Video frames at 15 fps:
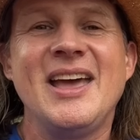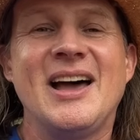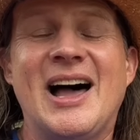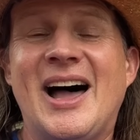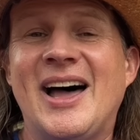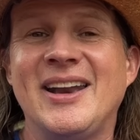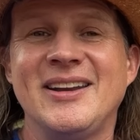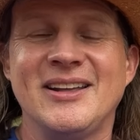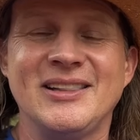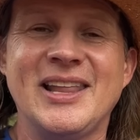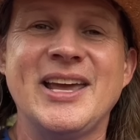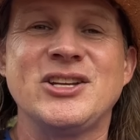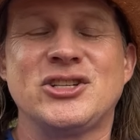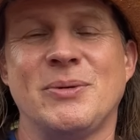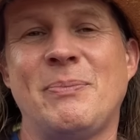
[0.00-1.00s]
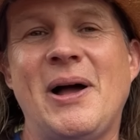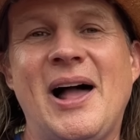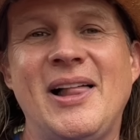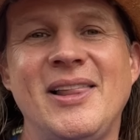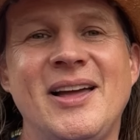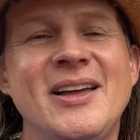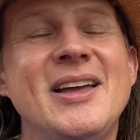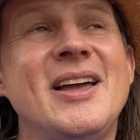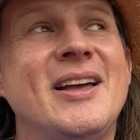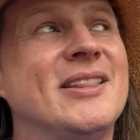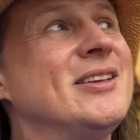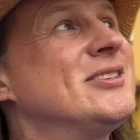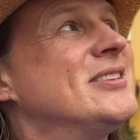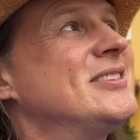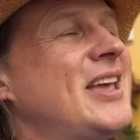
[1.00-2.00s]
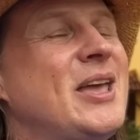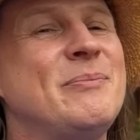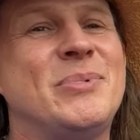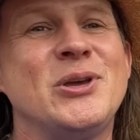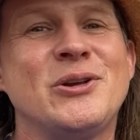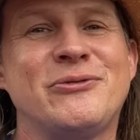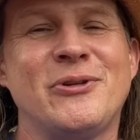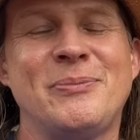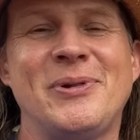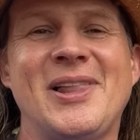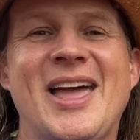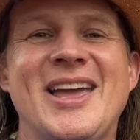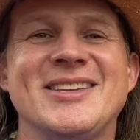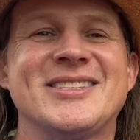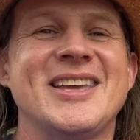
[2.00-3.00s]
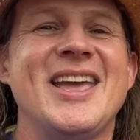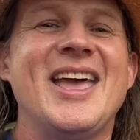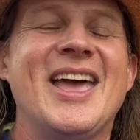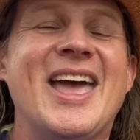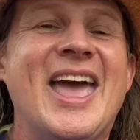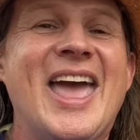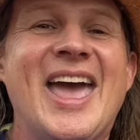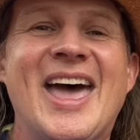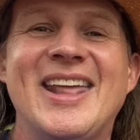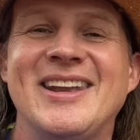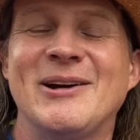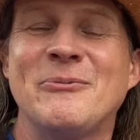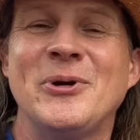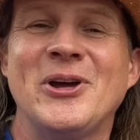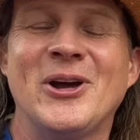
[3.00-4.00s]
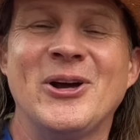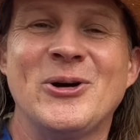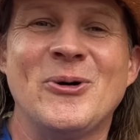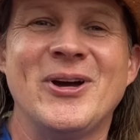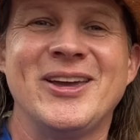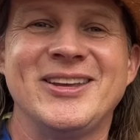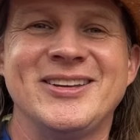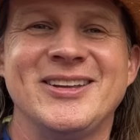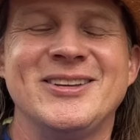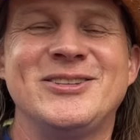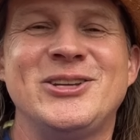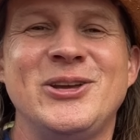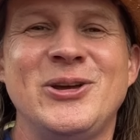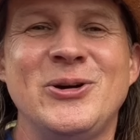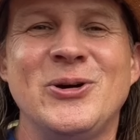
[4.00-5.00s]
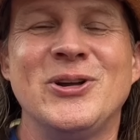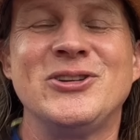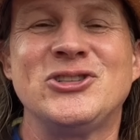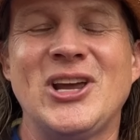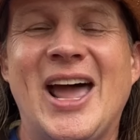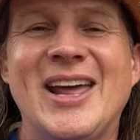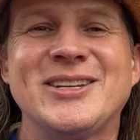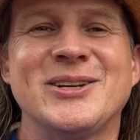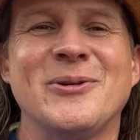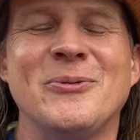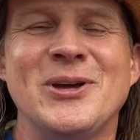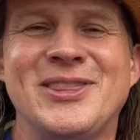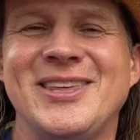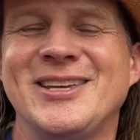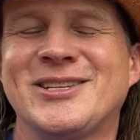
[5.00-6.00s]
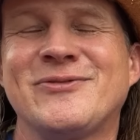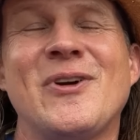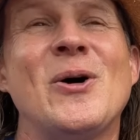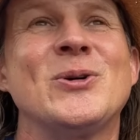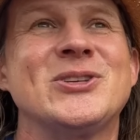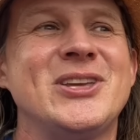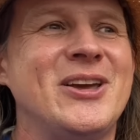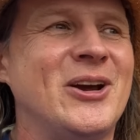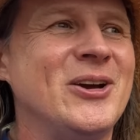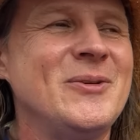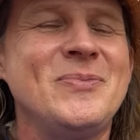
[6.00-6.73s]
on Lake Chapala. This is a beautiful place, and we are going to chat with these folks here,